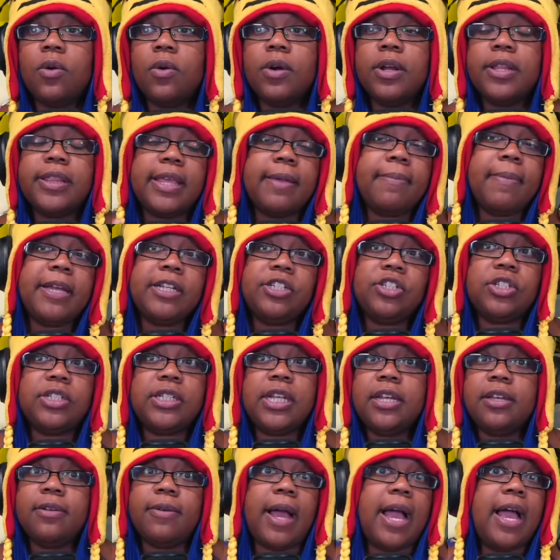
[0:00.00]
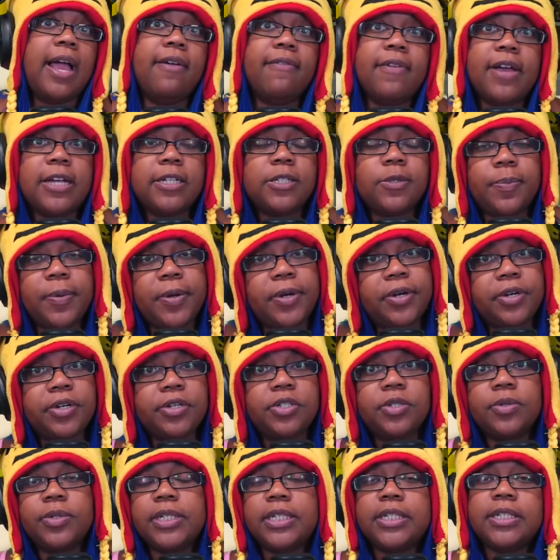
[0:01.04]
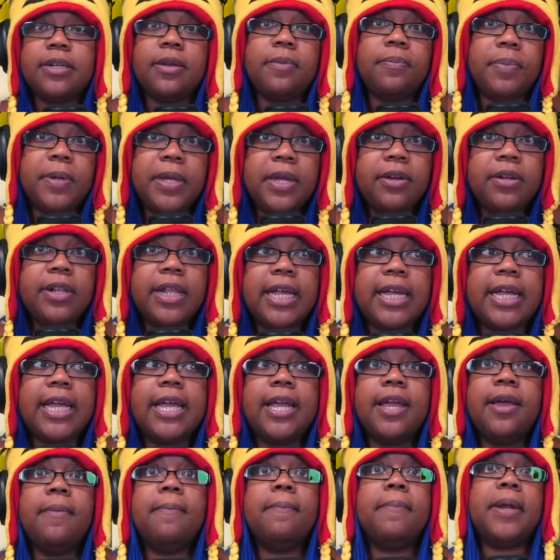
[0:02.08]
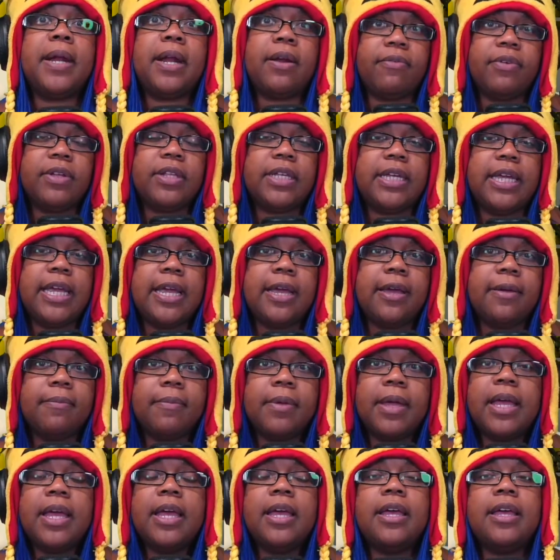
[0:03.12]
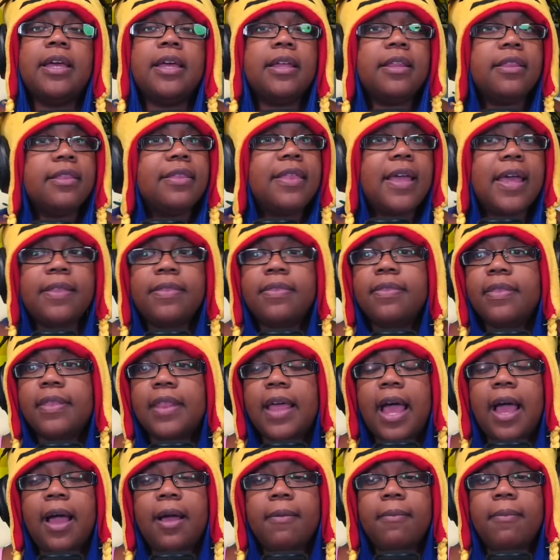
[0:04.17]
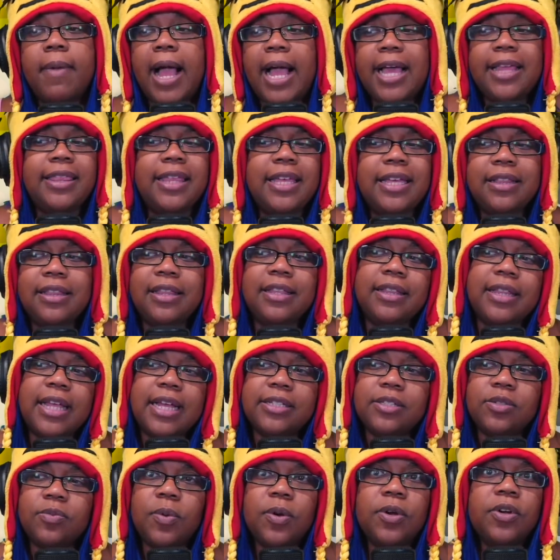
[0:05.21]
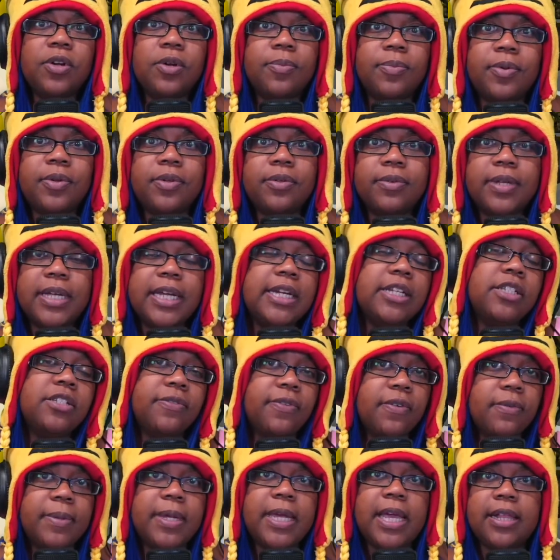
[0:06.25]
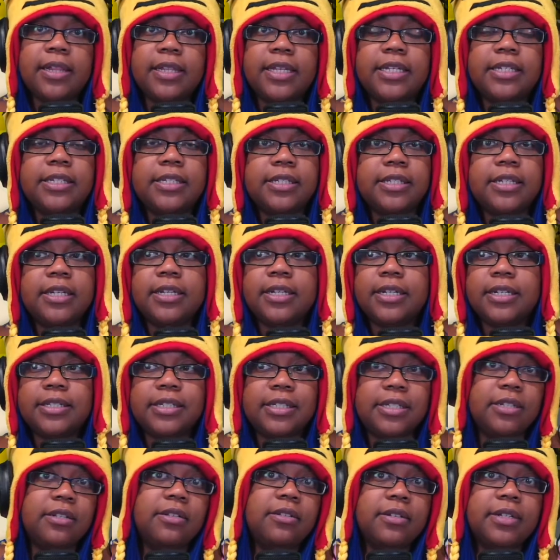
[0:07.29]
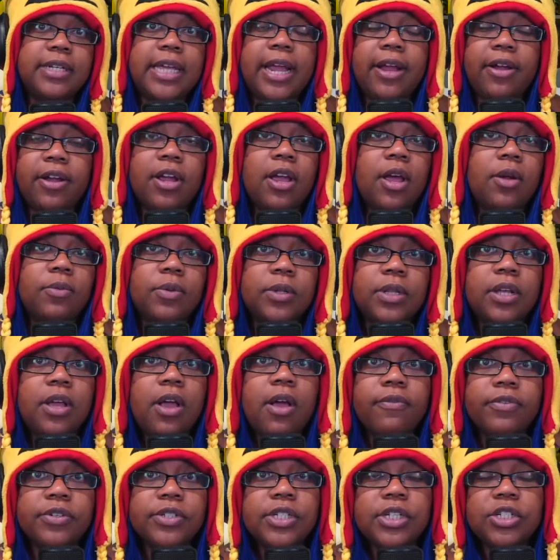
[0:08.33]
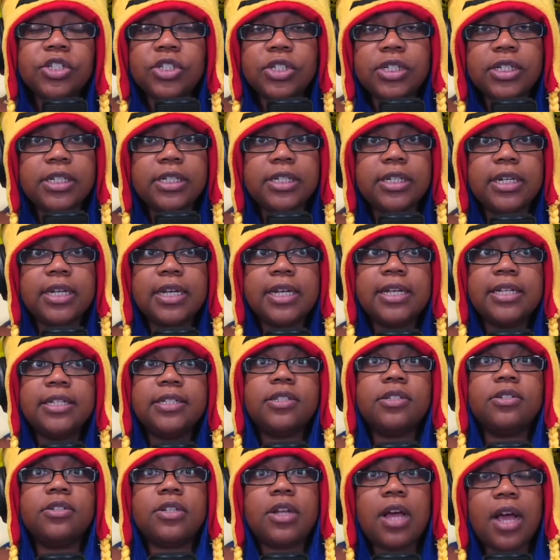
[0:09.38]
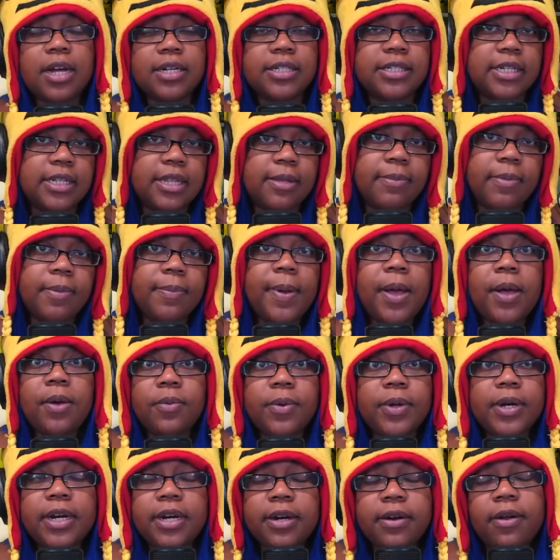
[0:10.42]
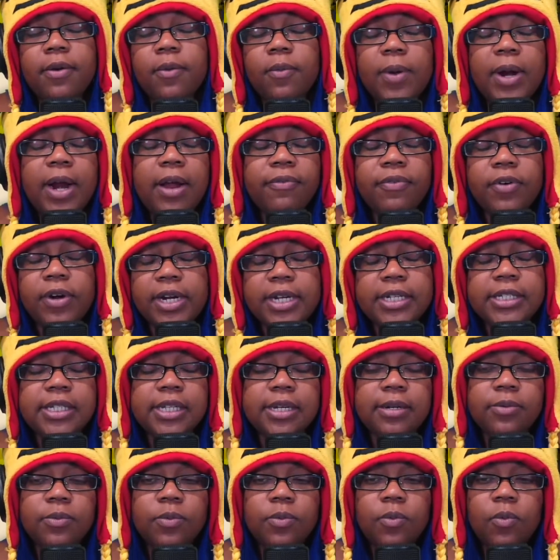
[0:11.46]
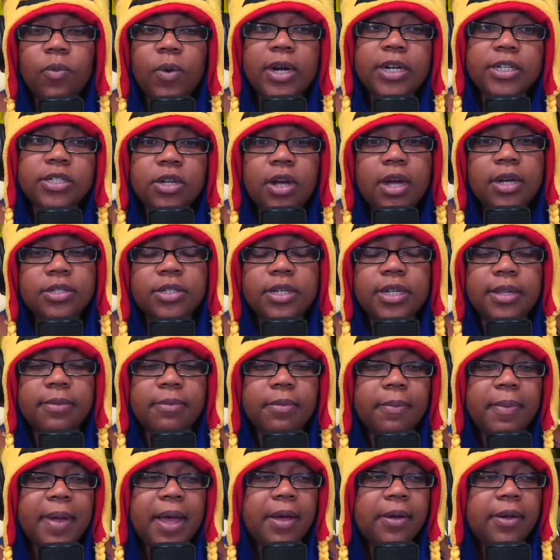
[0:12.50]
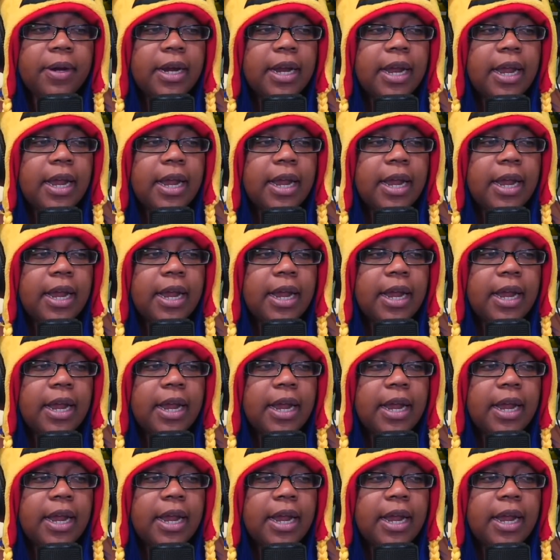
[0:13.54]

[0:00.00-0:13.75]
Or they might just tell you, "I have Asperger's, so it doesn't appear like I am, but I really am." then um, I think that that's workable. It is for me at least to still carry on with the conversation and still talk to them about what it, whatever it is that I want to talk to them about.